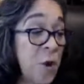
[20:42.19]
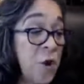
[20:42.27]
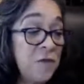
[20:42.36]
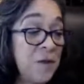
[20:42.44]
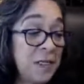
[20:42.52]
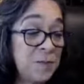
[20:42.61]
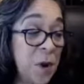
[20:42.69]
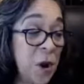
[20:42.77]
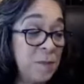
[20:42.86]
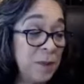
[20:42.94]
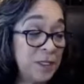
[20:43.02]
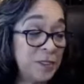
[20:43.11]
perfect
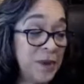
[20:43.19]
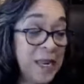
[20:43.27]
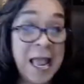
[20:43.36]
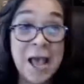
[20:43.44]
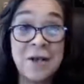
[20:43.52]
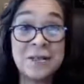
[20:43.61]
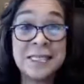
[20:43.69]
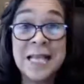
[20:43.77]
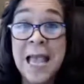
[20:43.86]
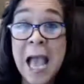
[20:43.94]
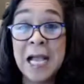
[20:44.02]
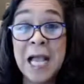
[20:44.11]
purple treehouse.
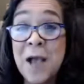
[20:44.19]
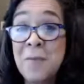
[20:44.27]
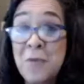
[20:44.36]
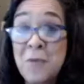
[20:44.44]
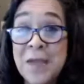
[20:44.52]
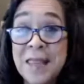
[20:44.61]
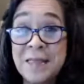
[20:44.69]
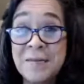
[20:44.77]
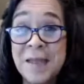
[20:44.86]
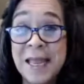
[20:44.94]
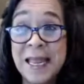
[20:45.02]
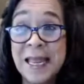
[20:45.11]
Come with
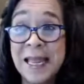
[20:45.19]
me.